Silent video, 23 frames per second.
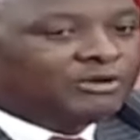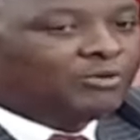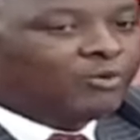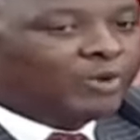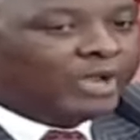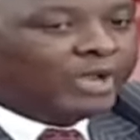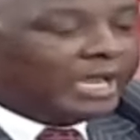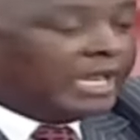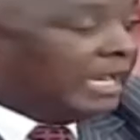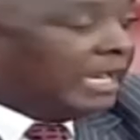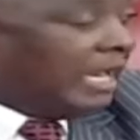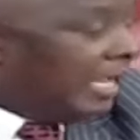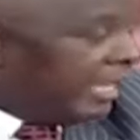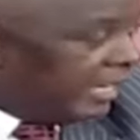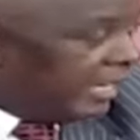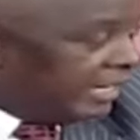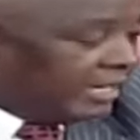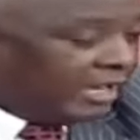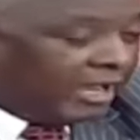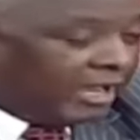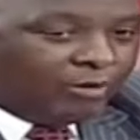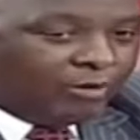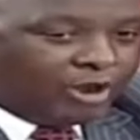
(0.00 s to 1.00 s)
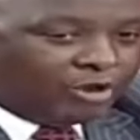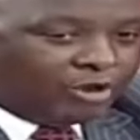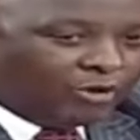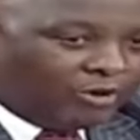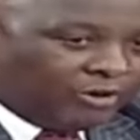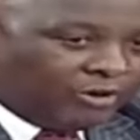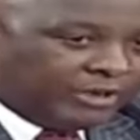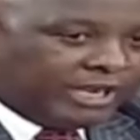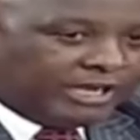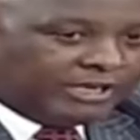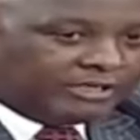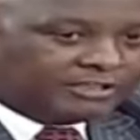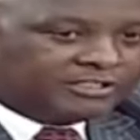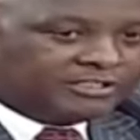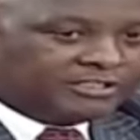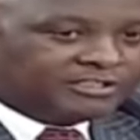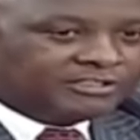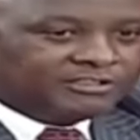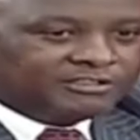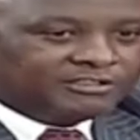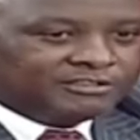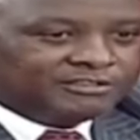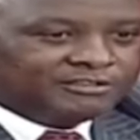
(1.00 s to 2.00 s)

we align our conduct